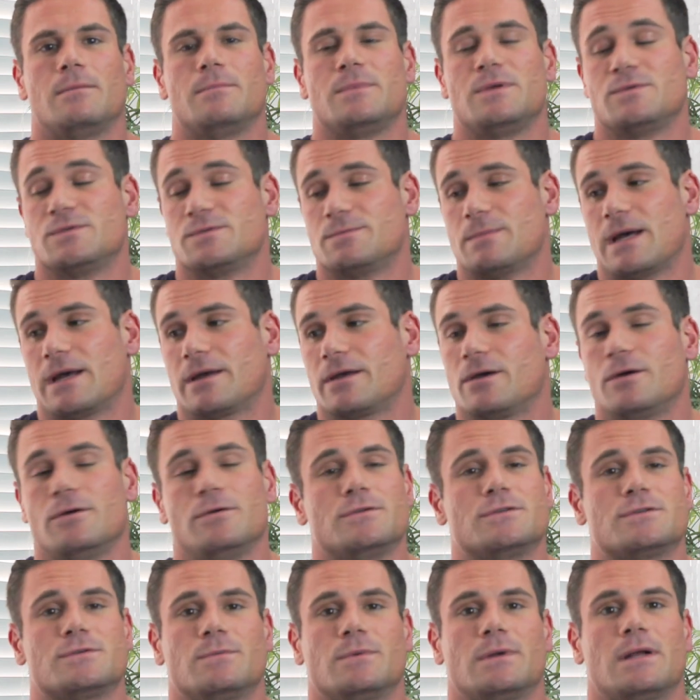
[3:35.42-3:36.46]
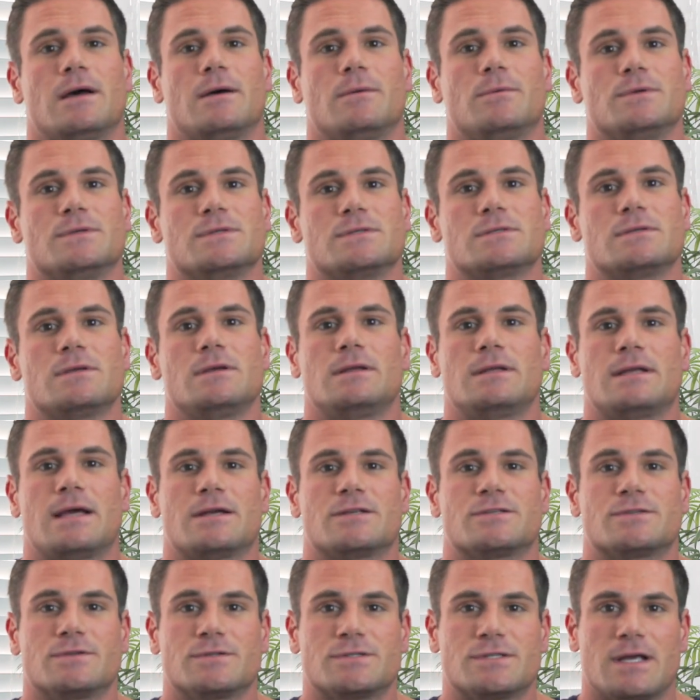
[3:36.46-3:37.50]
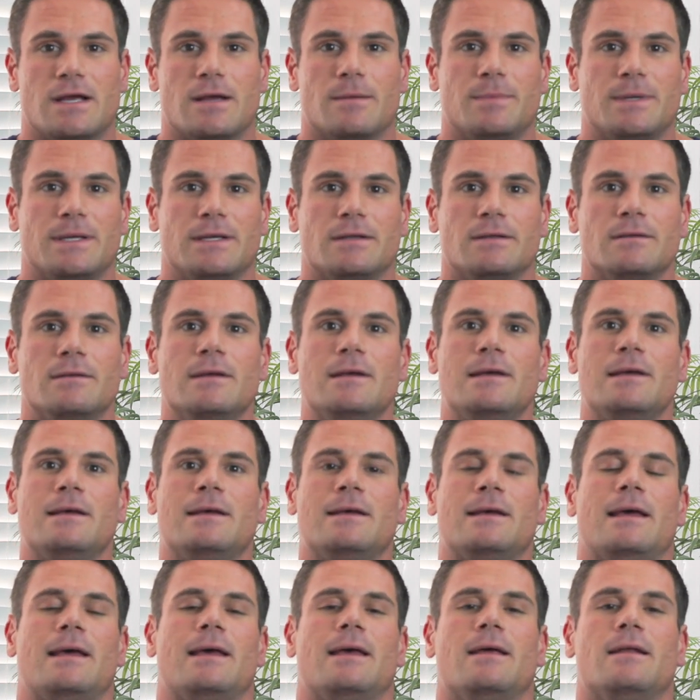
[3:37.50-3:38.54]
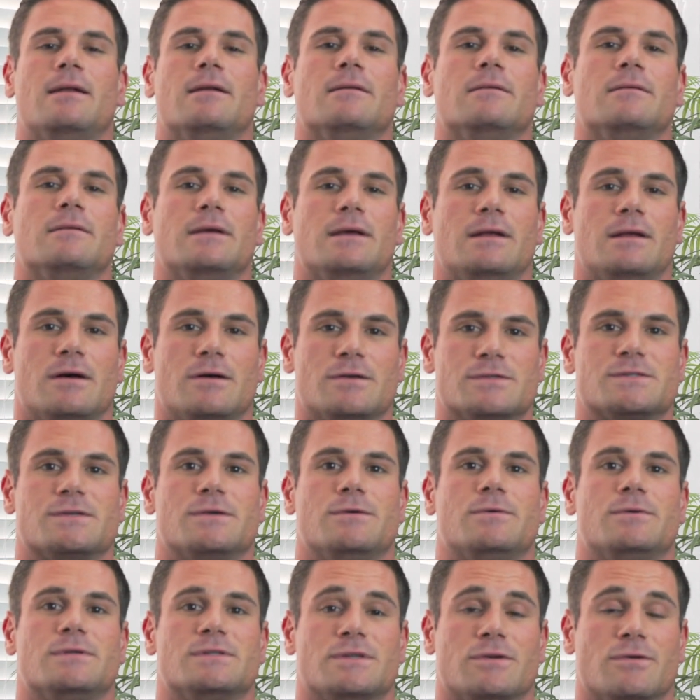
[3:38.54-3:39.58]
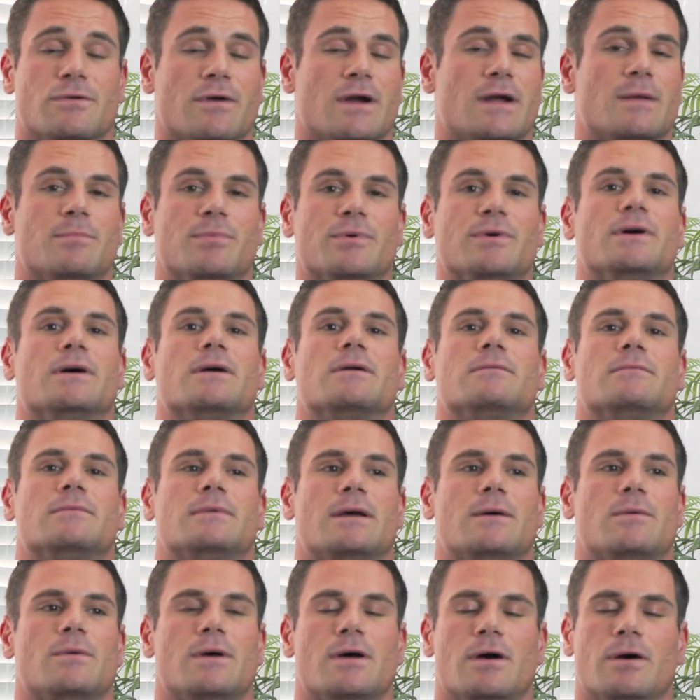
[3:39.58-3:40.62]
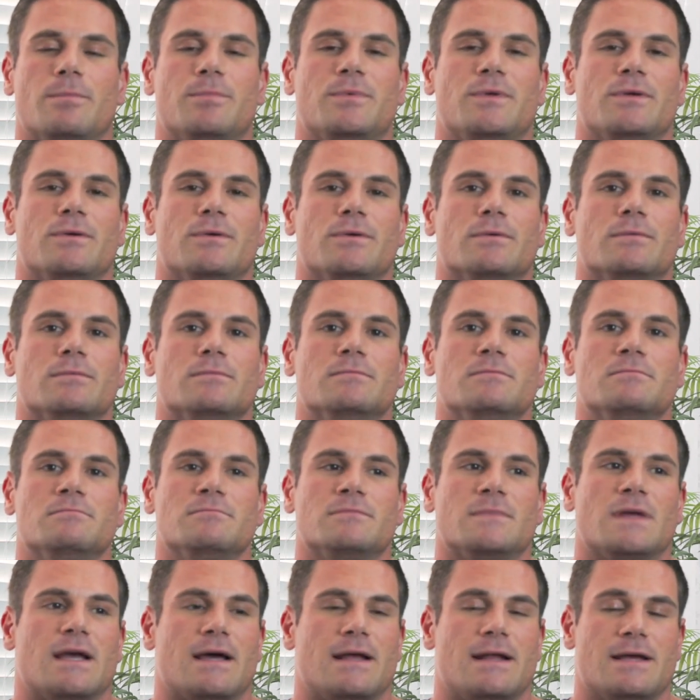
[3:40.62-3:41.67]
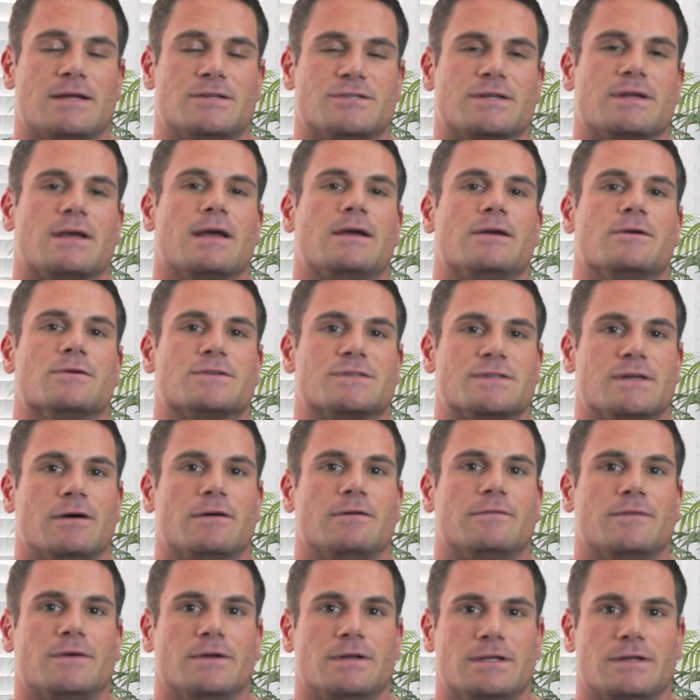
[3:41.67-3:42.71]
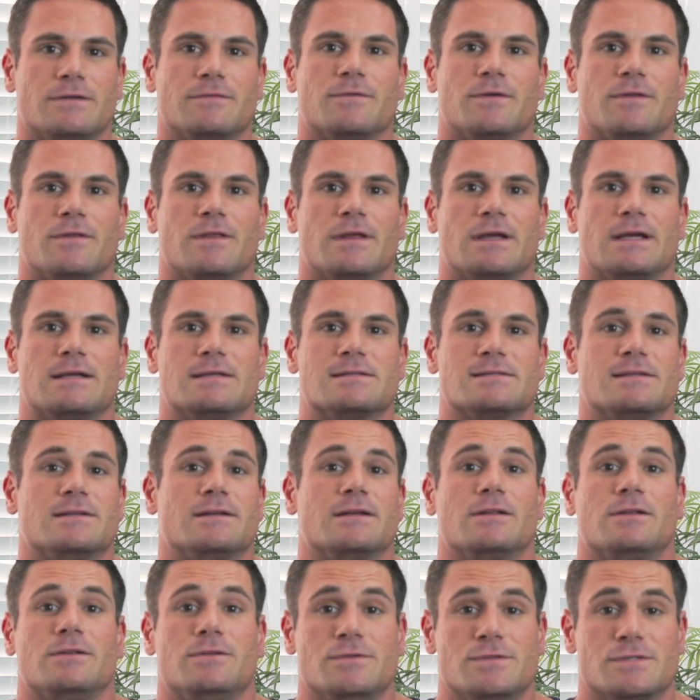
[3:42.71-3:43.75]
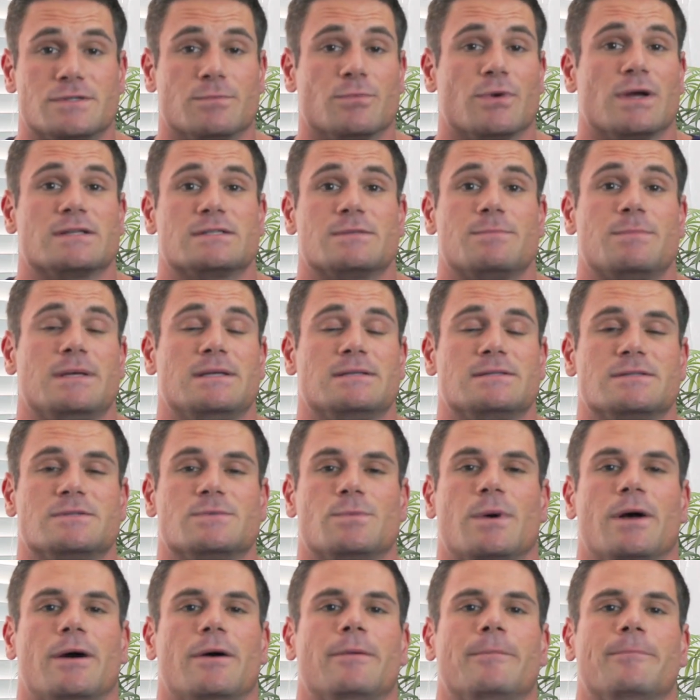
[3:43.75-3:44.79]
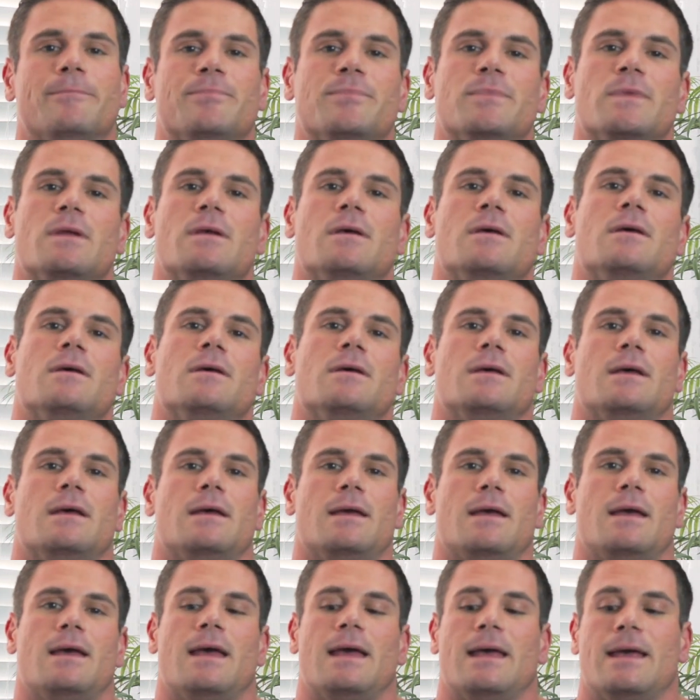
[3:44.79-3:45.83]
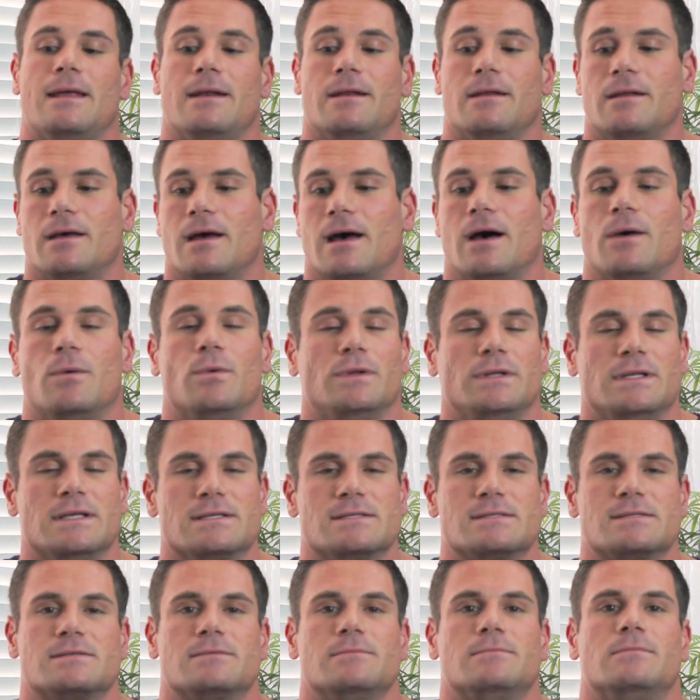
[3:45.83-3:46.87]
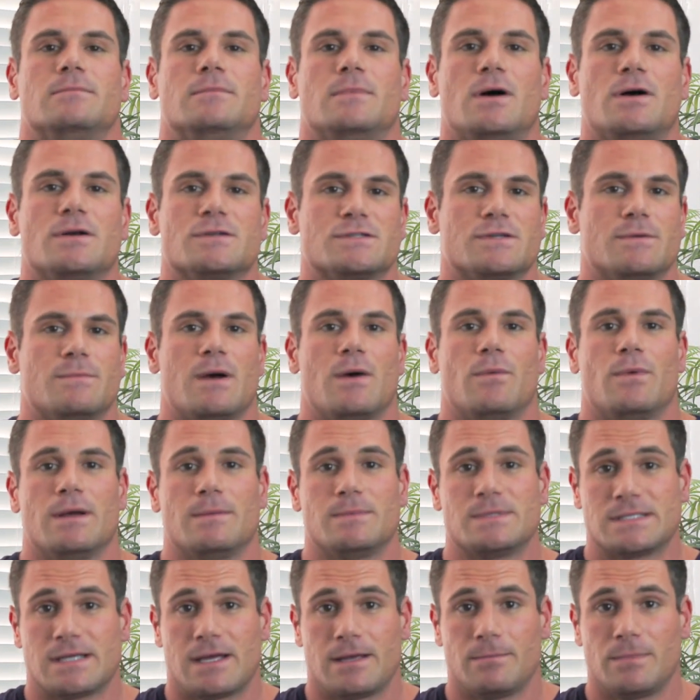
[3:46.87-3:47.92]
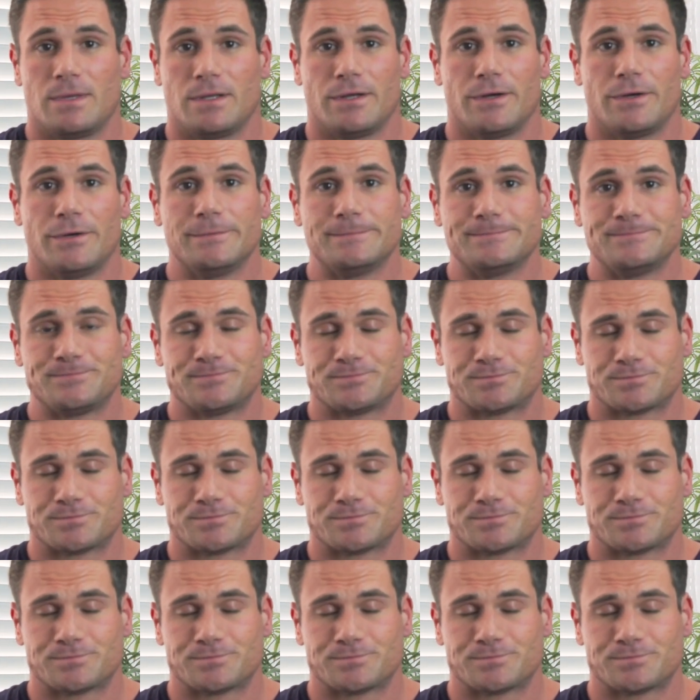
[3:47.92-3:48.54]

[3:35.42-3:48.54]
He was my coach when I was national champion, and it also is a great book that will help you kind of educate yourself on different things and include some recipes as well. And I will list also my website below.